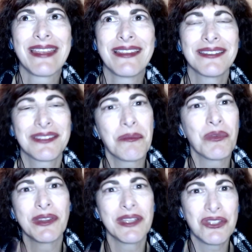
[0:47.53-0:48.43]
some
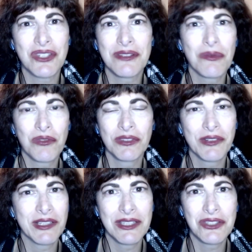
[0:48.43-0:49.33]

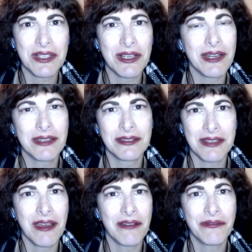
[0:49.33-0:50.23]
religion kind of
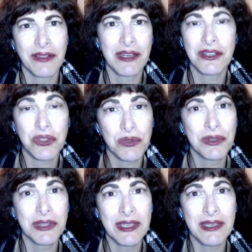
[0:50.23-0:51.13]
stuff, a lot of
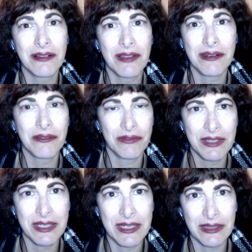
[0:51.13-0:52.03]
truthing, a lot
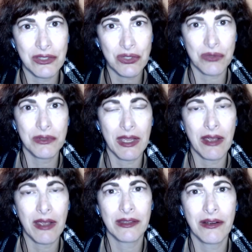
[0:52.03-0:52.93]
of getting the truth
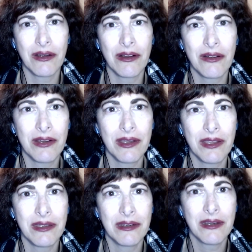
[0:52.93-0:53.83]
out there
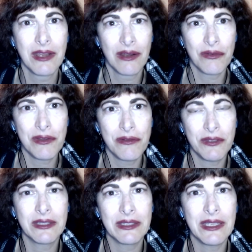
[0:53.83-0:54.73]
and
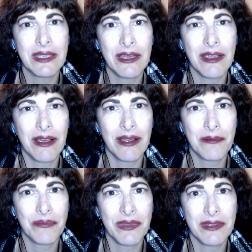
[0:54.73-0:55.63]
revealing
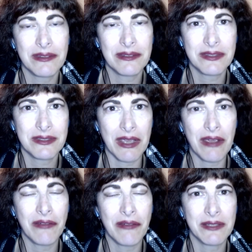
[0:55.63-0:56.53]

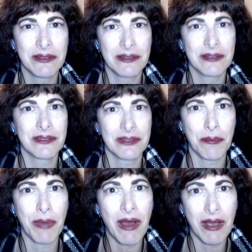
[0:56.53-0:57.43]
stuff, because this is the
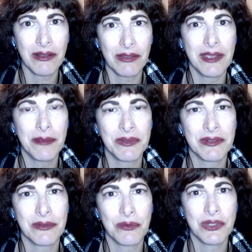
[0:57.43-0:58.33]

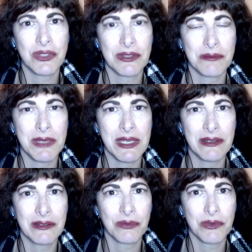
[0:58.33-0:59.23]
apocalypse, which
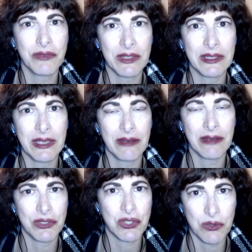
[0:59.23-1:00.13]
means revealing
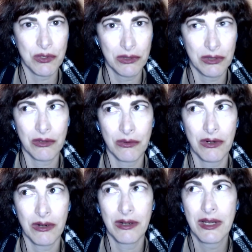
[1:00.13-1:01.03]
of the truth
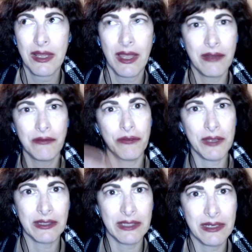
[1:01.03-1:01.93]
or
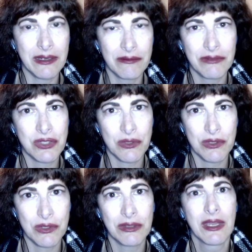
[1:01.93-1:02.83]
unveiling of the
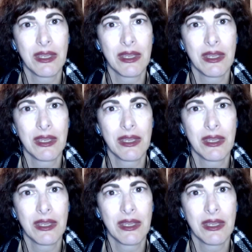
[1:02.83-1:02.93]
truth.